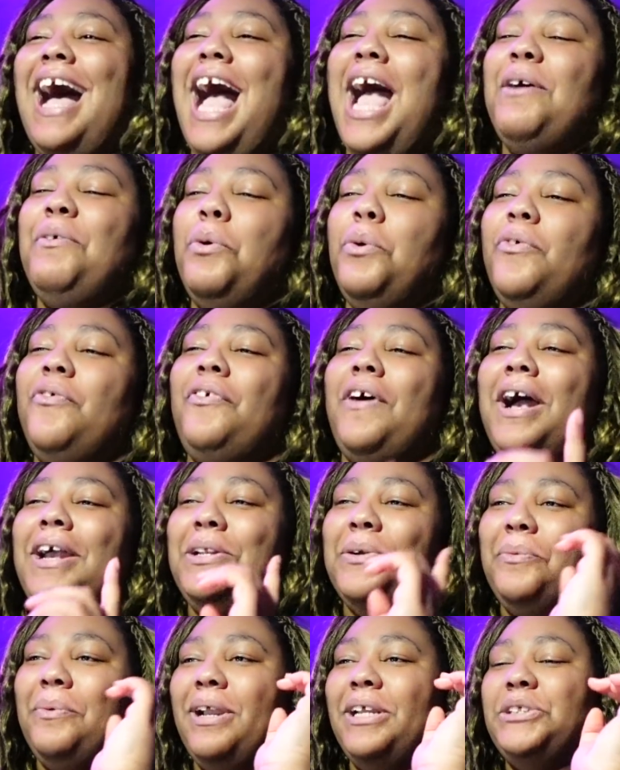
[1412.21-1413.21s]
I will find
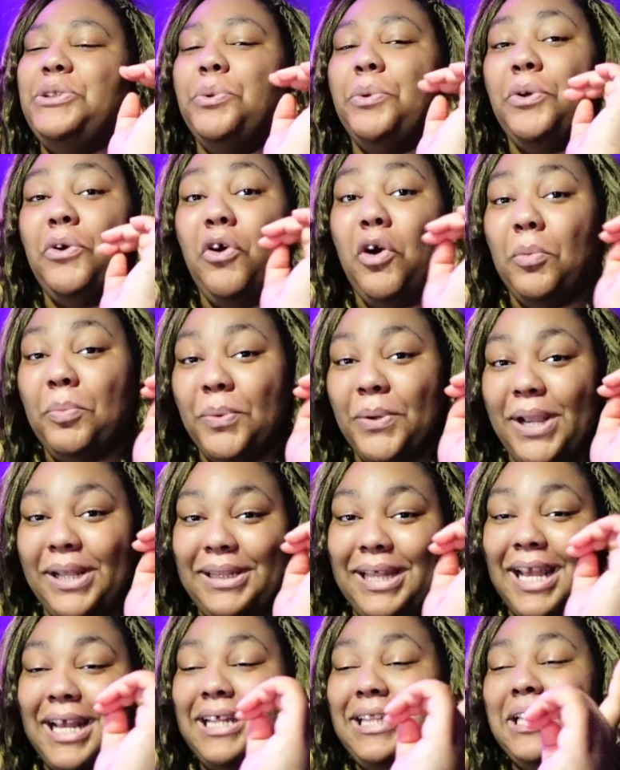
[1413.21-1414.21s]
a way to incorporate
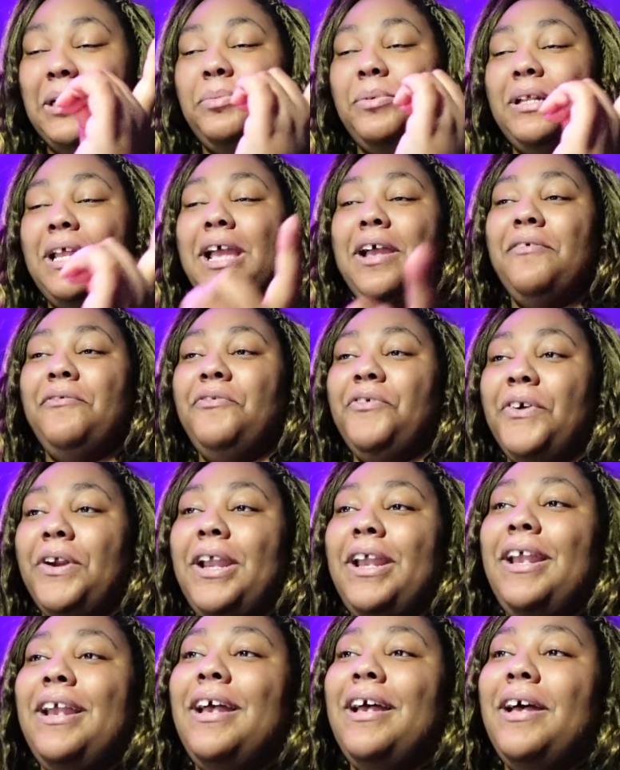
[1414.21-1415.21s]
that clip in
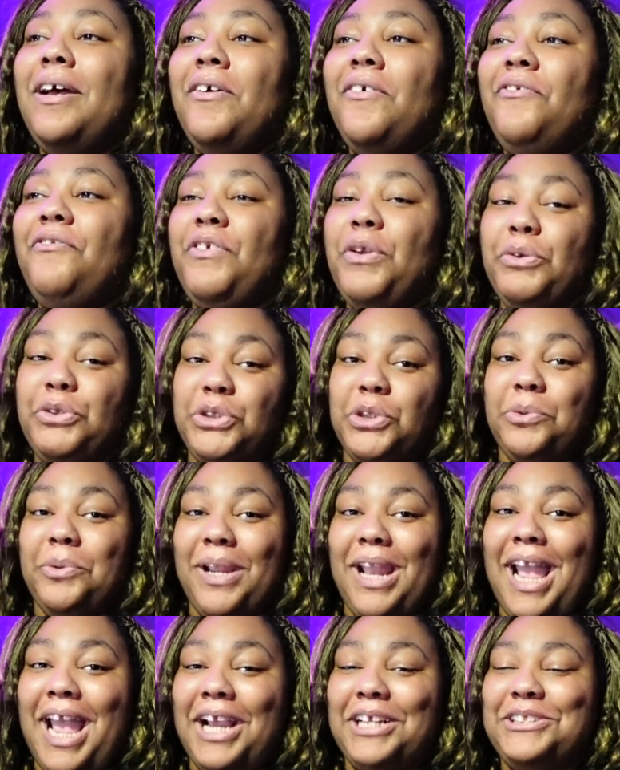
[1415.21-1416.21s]
every future
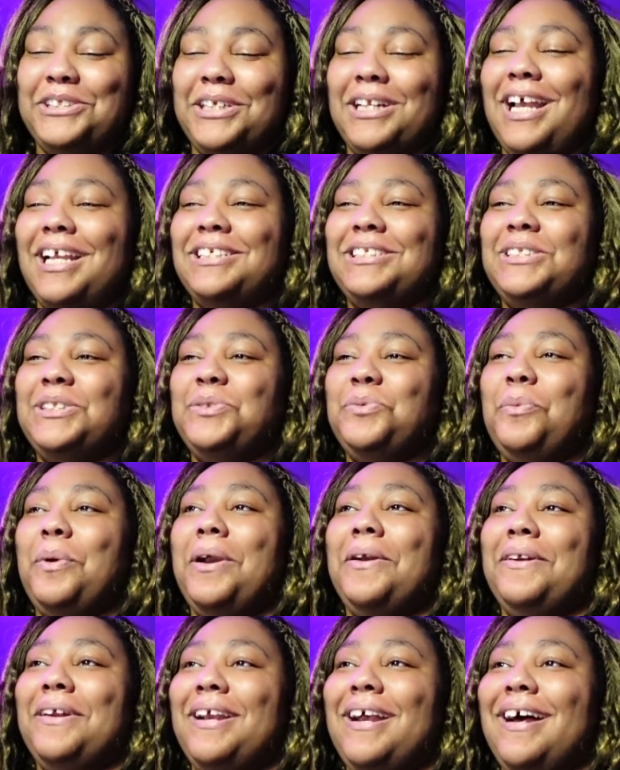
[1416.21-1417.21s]
reaction. I
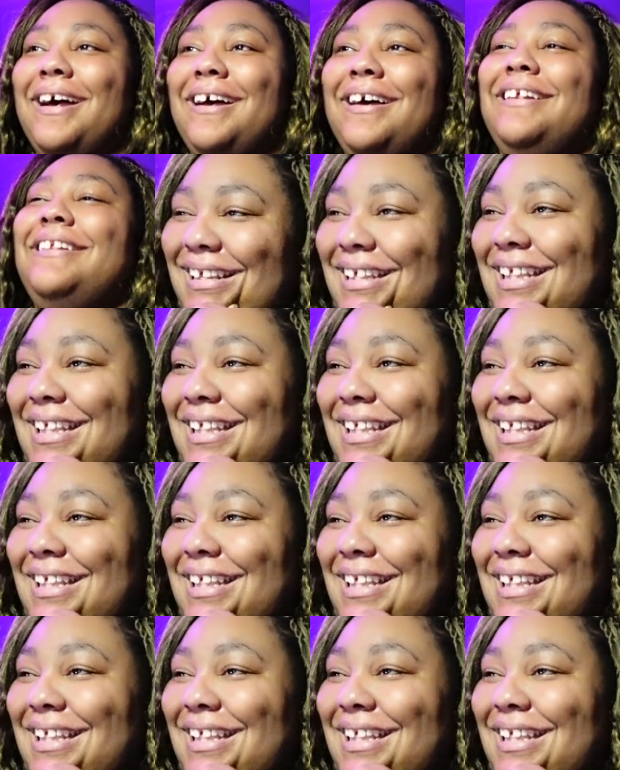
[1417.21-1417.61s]
swear to God.